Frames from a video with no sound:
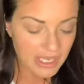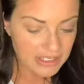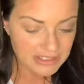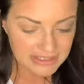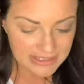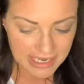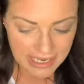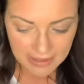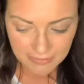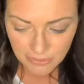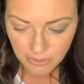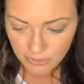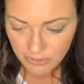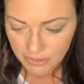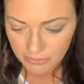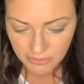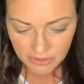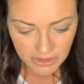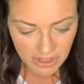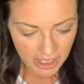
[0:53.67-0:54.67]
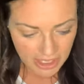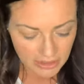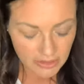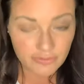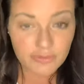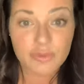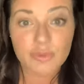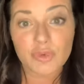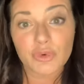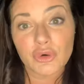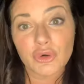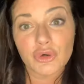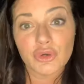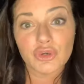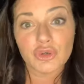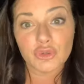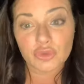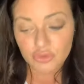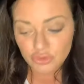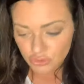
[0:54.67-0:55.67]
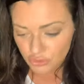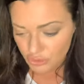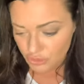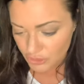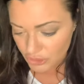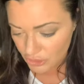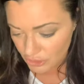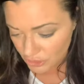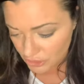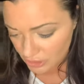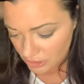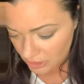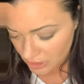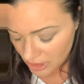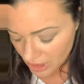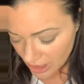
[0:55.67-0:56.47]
Today I'm going with kind of a more neutral look.